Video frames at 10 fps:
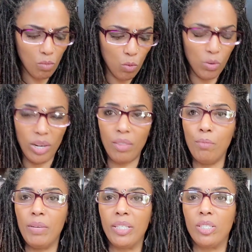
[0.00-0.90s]
what other
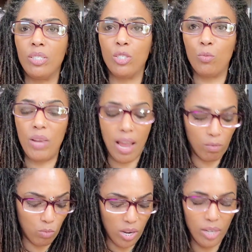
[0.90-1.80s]
messages. We
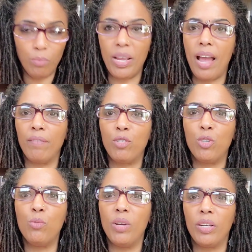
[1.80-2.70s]
have one, we have
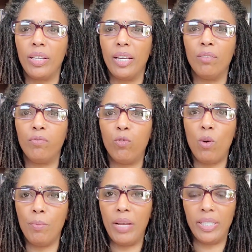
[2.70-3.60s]
two, we're going to get
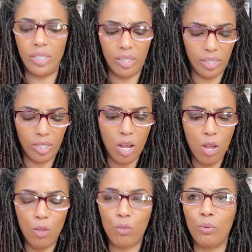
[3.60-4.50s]
four messages,
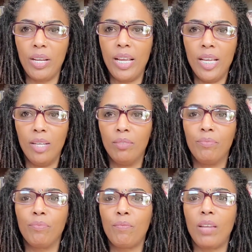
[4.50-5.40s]
three,
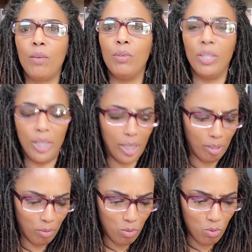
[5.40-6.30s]
and we're going to
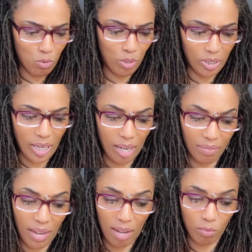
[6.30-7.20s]
get, ooh, looks like
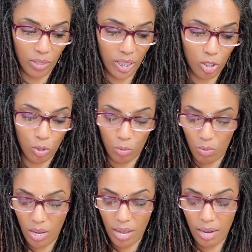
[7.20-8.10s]
five wanted to
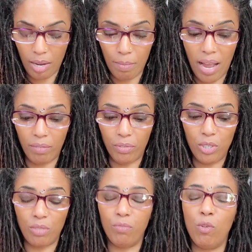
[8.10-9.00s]
come out. First and